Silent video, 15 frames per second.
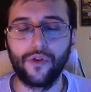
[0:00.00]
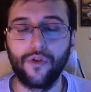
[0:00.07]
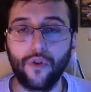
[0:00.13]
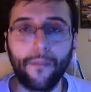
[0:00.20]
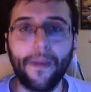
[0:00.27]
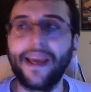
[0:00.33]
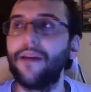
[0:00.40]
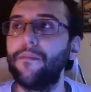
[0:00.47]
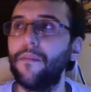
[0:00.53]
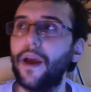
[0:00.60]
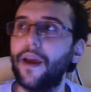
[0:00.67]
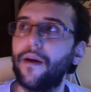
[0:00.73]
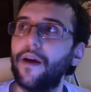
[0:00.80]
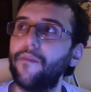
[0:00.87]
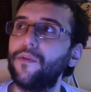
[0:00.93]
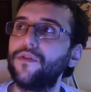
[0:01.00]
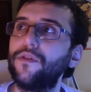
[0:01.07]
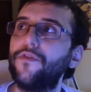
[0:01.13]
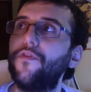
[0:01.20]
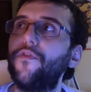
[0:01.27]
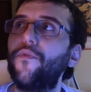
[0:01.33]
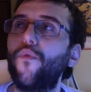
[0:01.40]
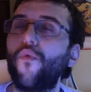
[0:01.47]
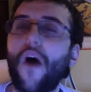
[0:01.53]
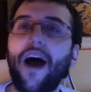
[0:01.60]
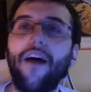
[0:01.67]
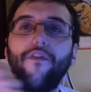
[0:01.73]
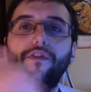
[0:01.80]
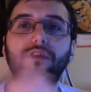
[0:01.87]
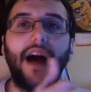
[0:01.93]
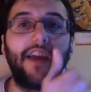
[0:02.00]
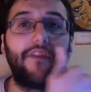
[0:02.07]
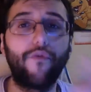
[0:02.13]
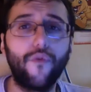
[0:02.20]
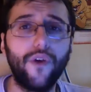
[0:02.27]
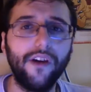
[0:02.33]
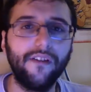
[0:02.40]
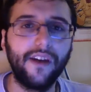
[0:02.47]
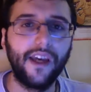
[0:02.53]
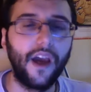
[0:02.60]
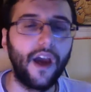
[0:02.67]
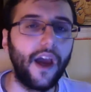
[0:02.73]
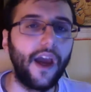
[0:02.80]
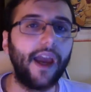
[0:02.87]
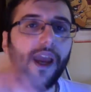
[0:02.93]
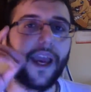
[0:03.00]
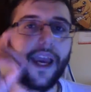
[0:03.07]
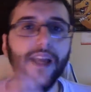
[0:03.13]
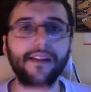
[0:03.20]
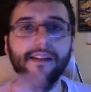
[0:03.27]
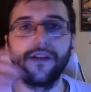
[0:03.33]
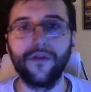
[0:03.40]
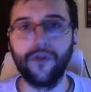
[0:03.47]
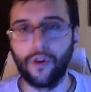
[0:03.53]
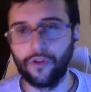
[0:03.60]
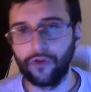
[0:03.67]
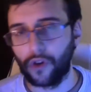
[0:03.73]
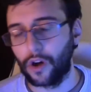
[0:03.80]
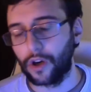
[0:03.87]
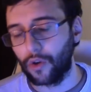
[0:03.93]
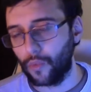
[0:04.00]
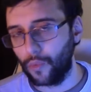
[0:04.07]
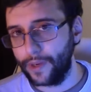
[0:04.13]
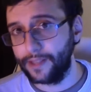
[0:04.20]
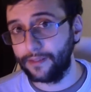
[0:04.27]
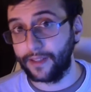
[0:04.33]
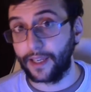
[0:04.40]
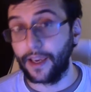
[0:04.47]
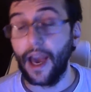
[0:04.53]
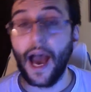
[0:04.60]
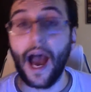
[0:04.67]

don't make him able to fly freely, it's no longer Ridley.